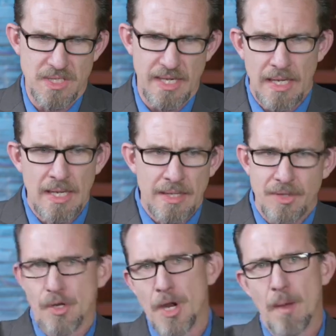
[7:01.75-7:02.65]
and
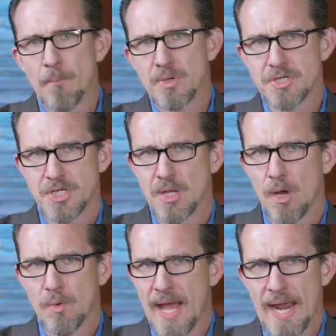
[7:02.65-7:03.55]
their numbers to
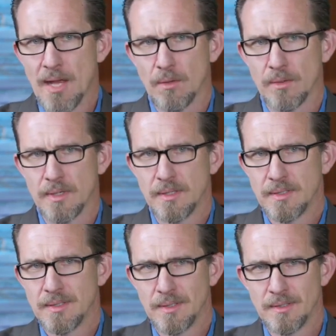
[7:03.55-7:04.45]
go down.
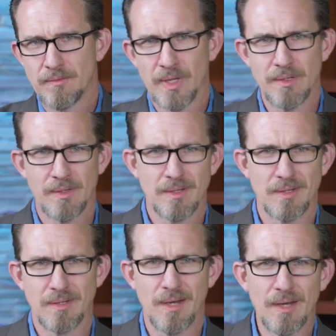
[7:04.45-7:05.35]
Friend,
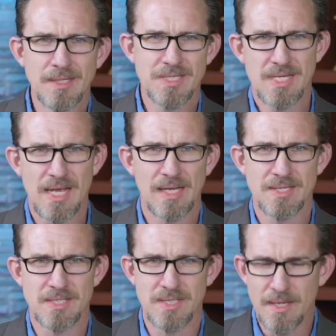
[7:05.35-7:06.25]
God
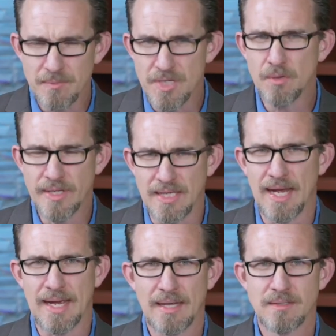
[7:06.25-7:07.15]
says them doing
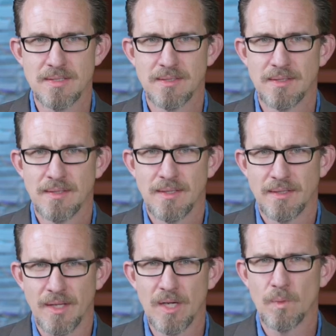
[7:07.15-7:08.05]
that,
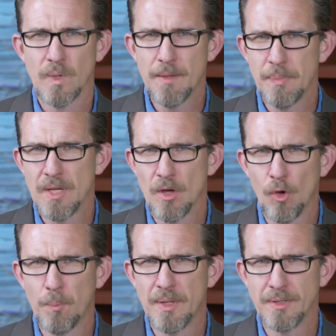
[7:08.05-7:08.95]
they're ripping
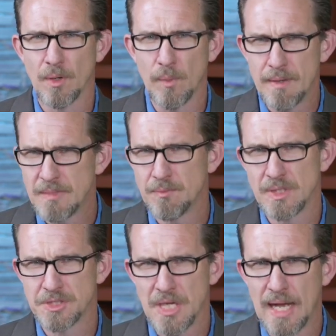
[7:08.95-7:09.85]
open the women
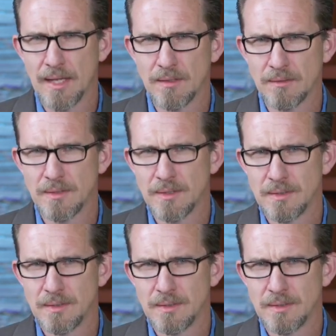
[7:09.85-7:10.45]
with child,